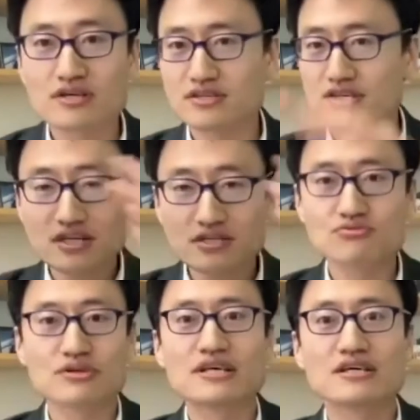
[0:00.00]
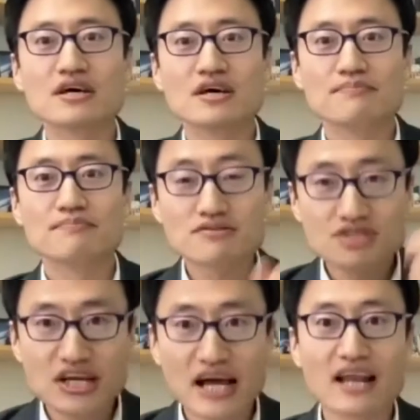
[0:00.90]
key really, both the
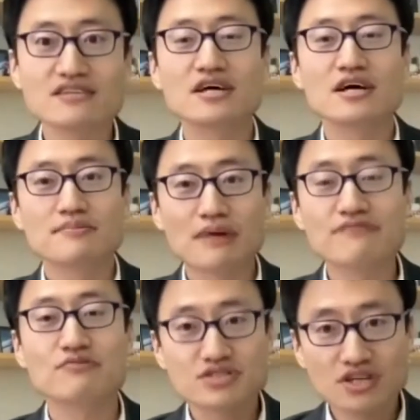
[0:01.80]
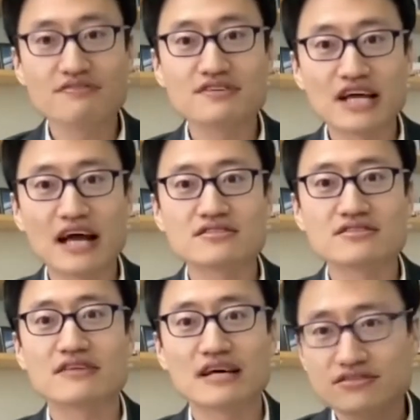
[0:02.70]
challenge, but if we solve the
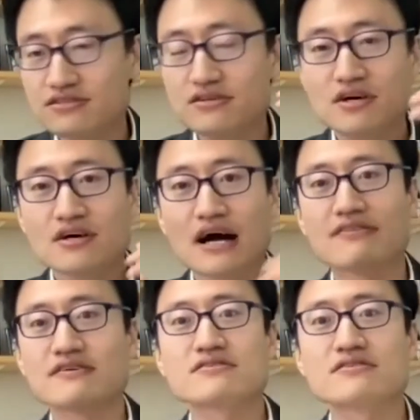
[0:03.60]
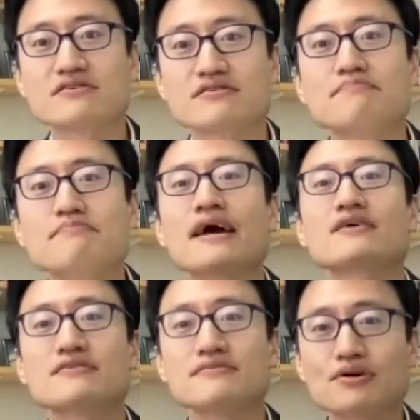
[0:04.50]
challenge, that's I think the
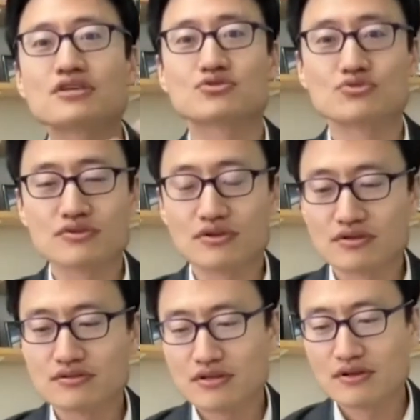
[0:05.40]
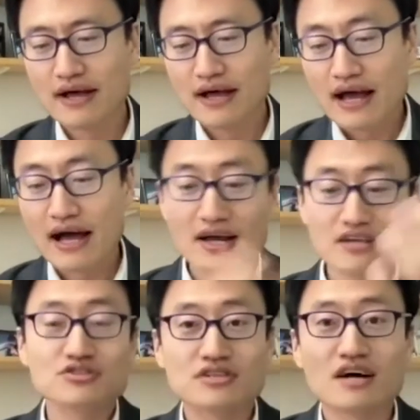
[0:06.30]
main breakthrough. And
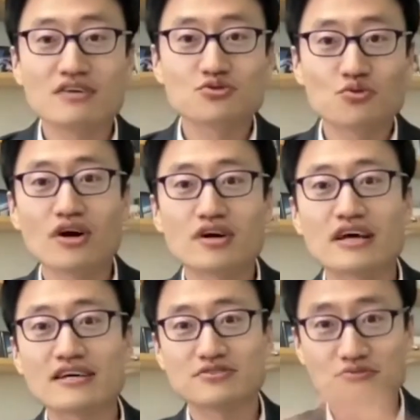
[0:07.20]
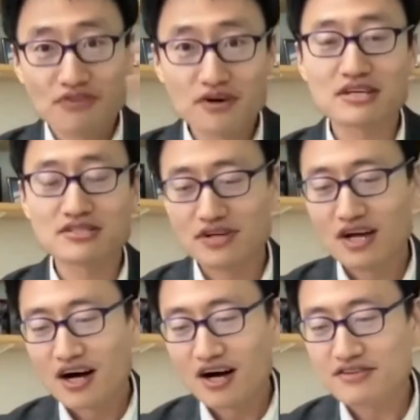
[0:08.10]
actually Zhang's work is very much
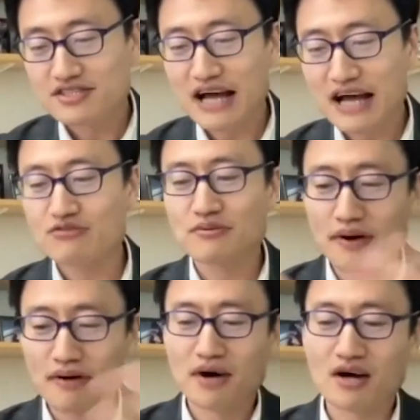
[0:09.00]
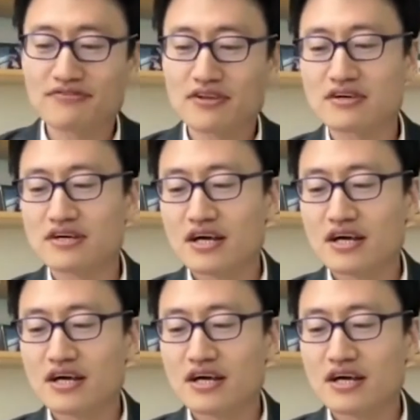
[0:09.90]
on this anthropomorphic